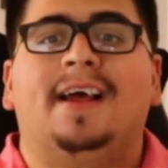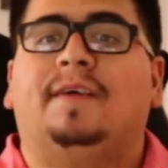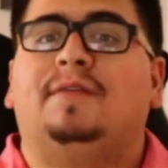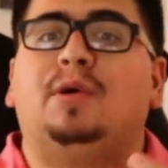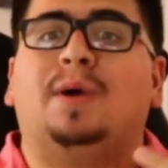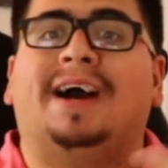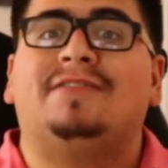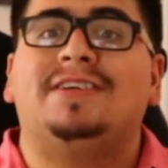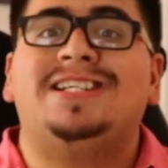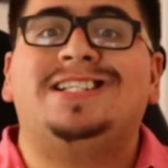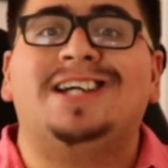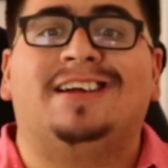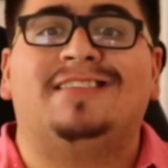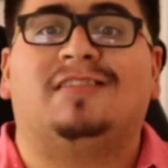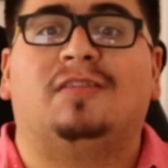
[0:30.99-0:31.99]
If you haven't
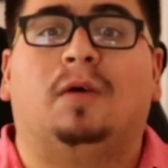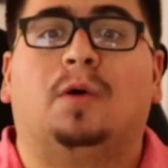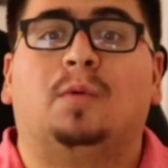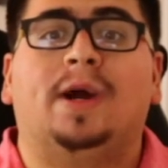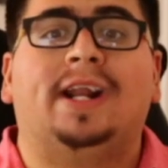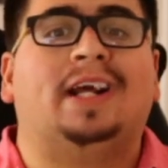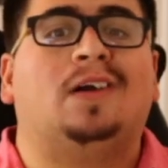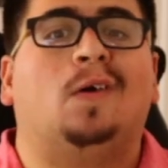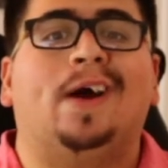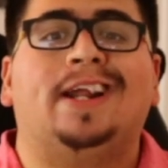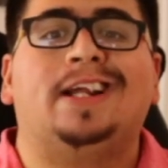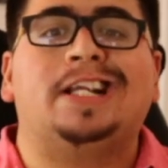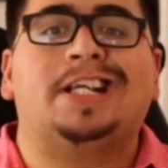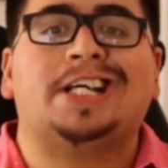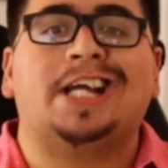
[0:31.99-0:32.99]
done so already, go ahead
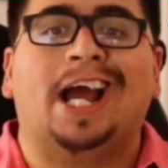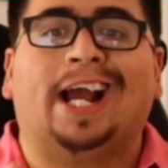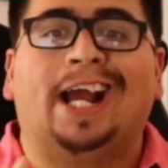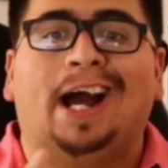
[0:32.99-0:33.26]
and check